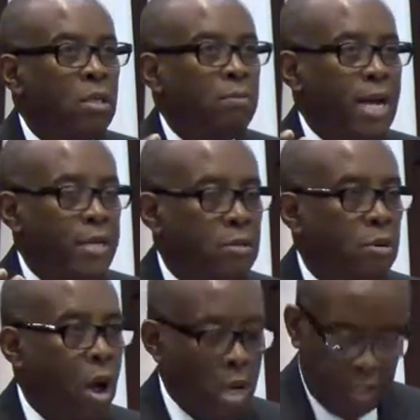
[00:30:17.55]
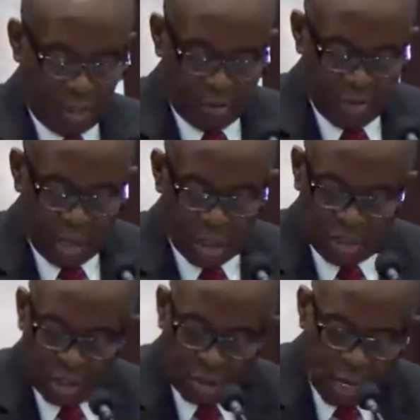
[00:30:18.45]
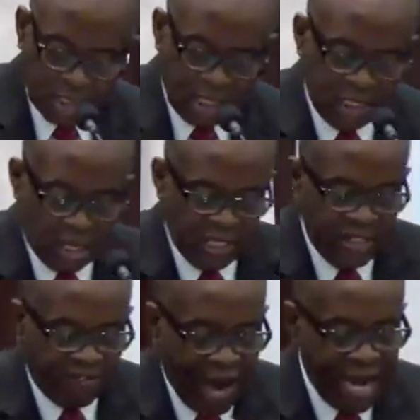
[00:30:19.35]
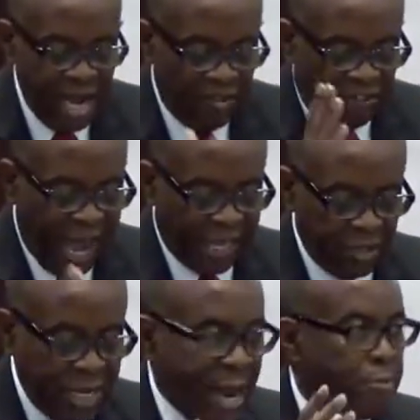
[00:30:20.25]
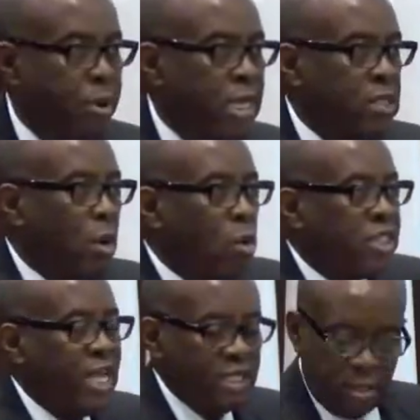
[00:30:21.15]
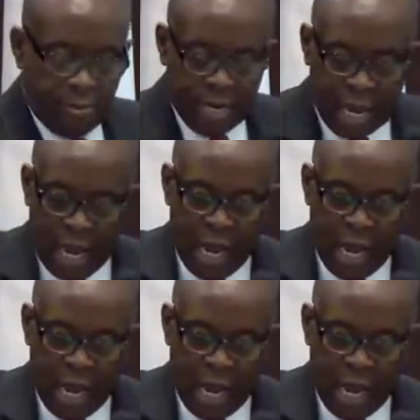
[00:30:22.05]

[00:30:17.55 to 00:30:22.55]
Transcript: By the cross. Because the cross is the dividing factor that brings Old Testament